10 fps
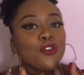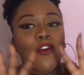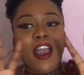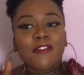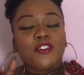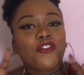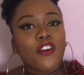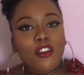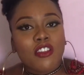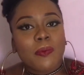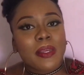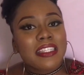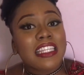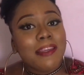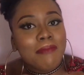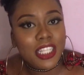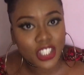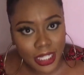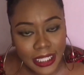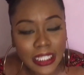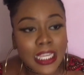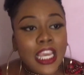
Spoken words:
you don't have to follow the person immediately.